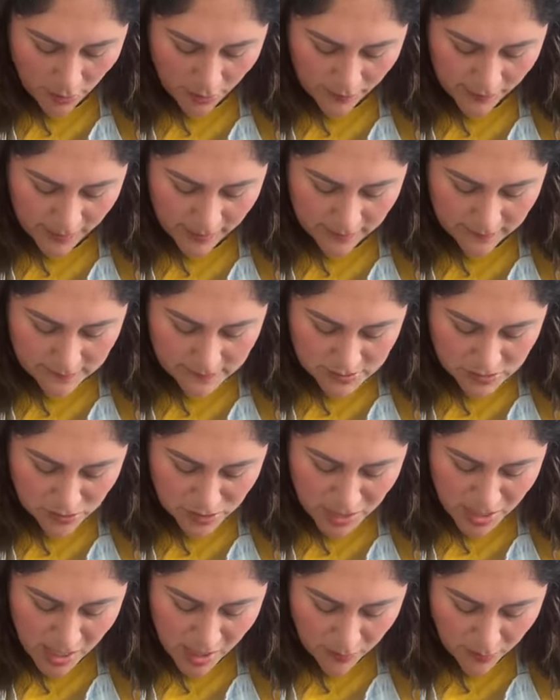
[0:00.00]
All right,
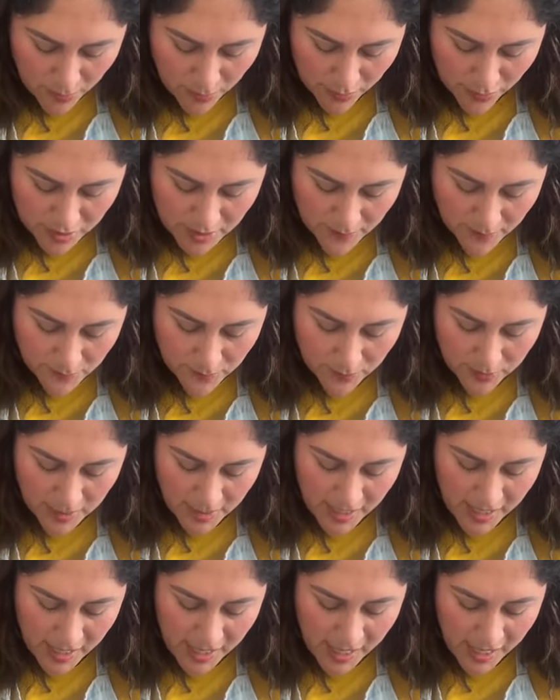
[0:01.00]
so now we're gonna
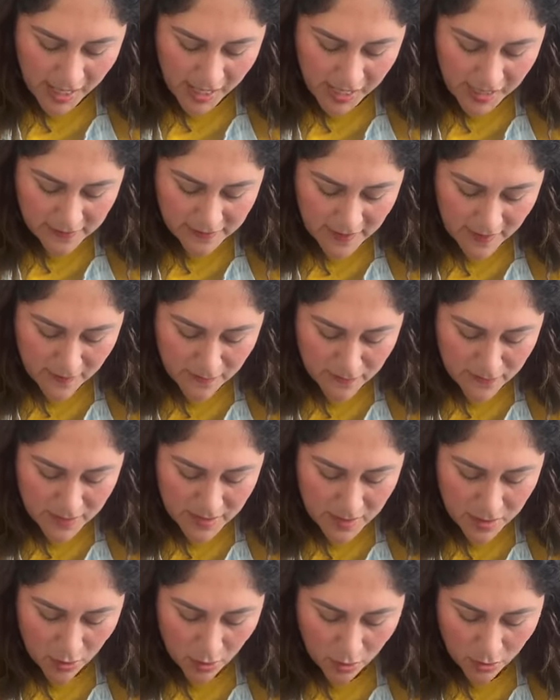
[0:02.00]
put A
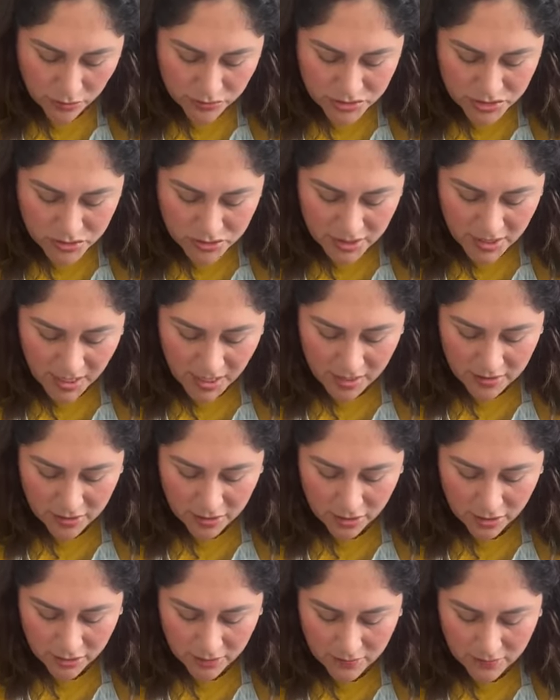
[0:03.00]
and B all
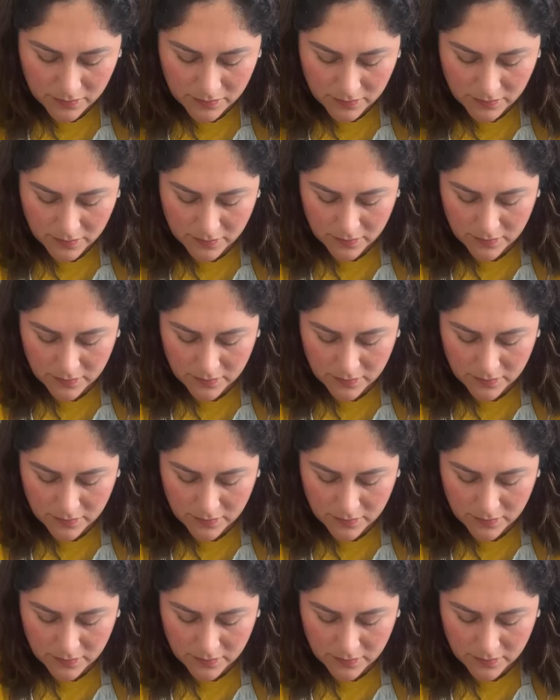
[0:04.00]
together.